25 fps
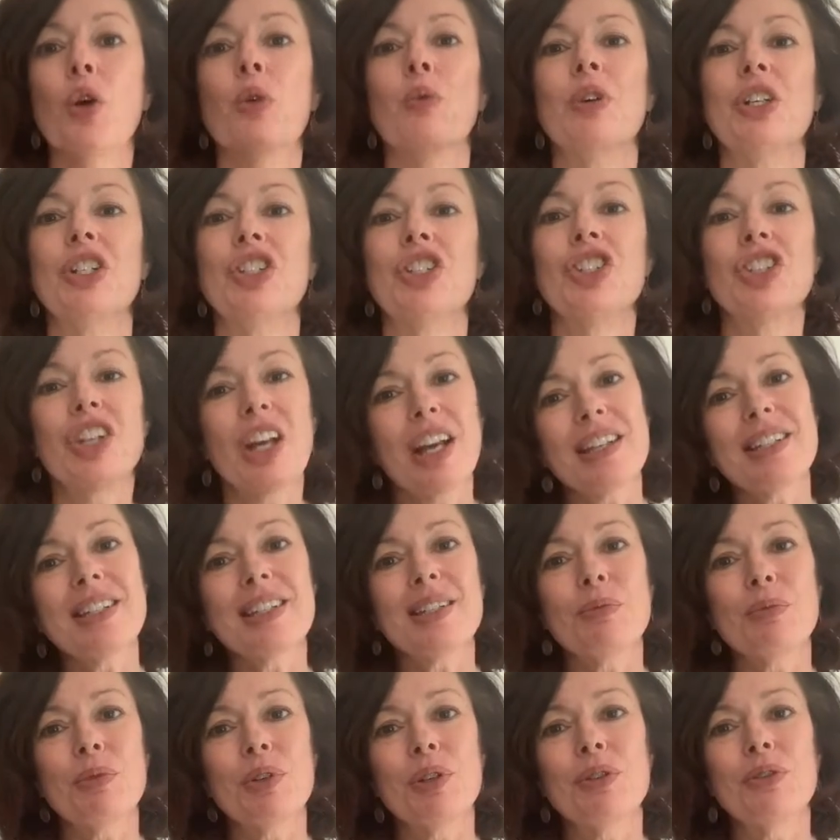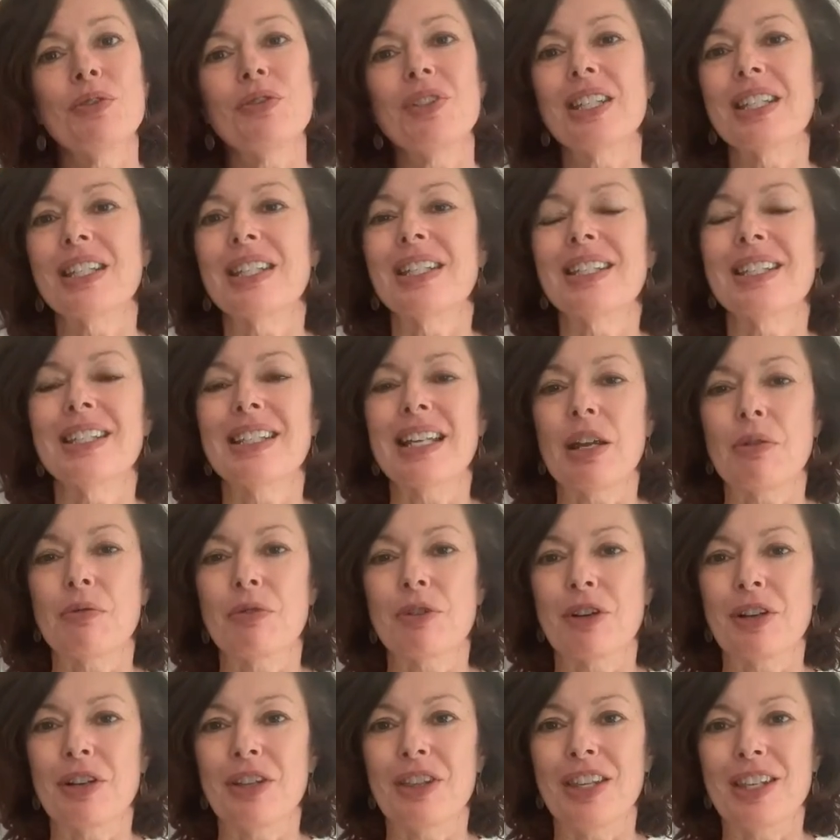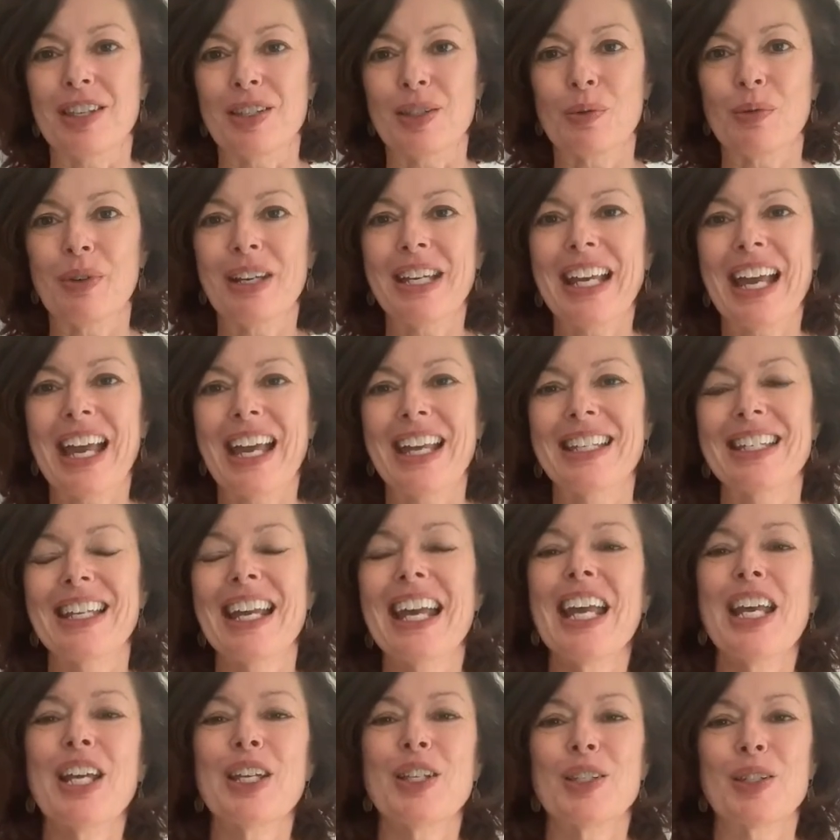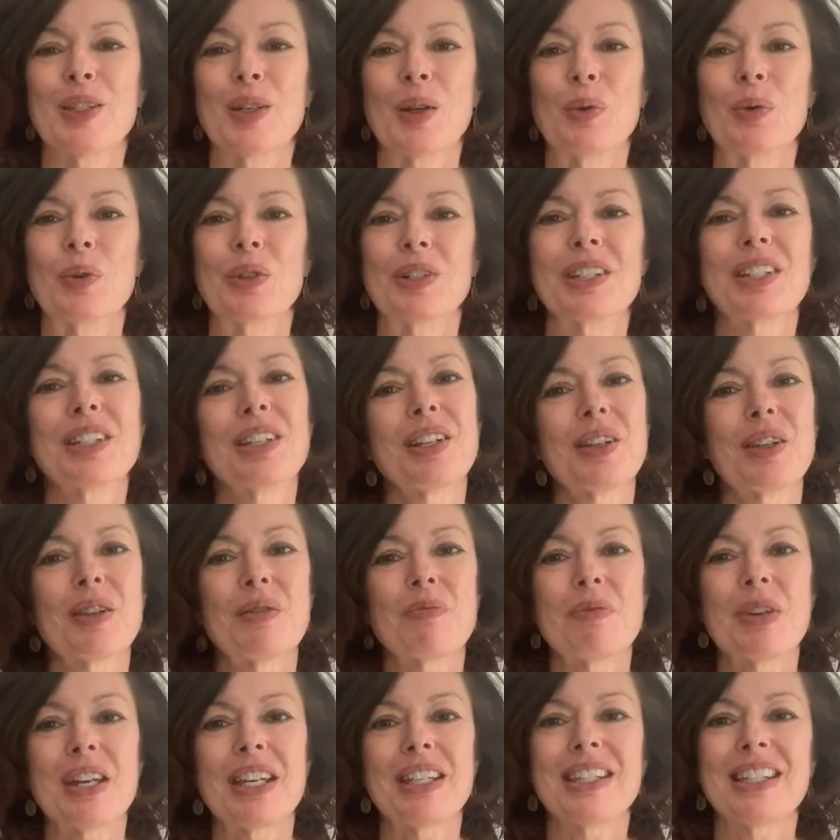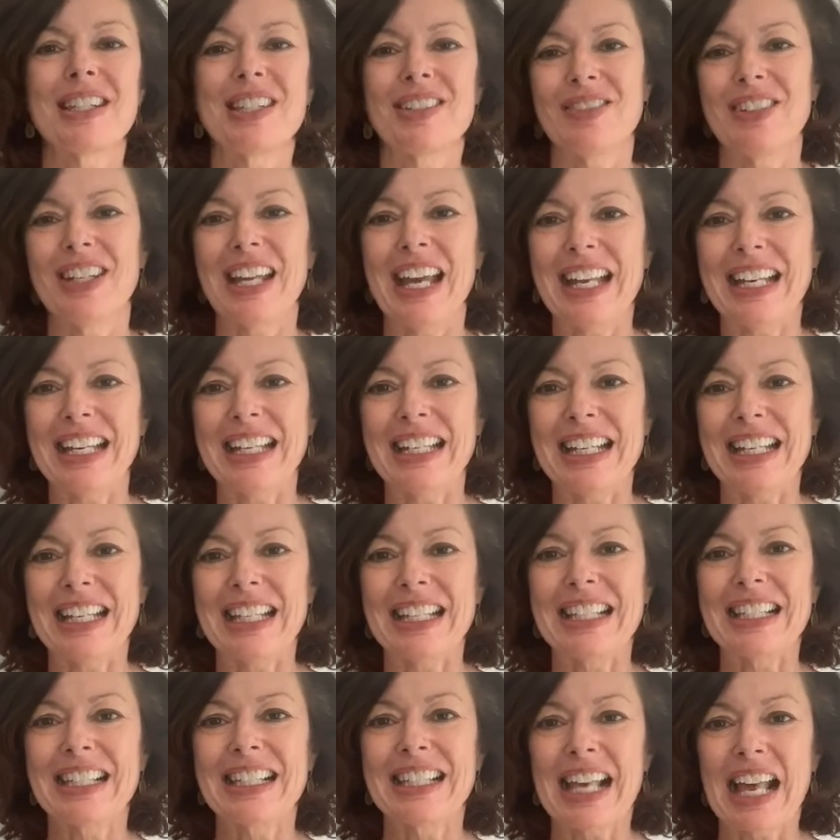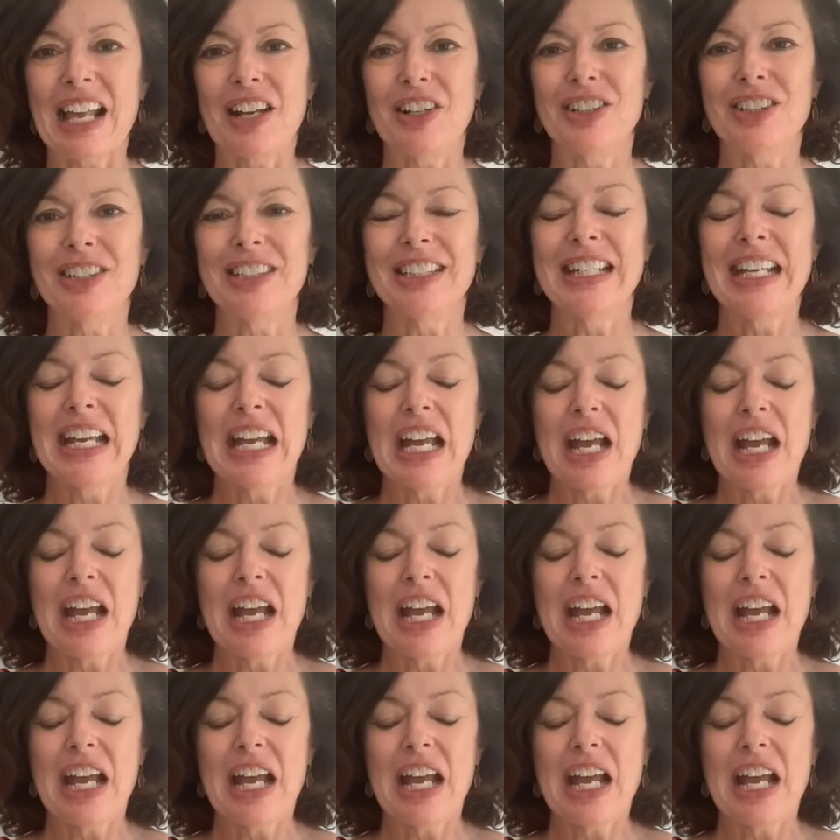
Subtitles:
We just moved to this neighborhood this weekend, so we're still in the midst of getting it settled.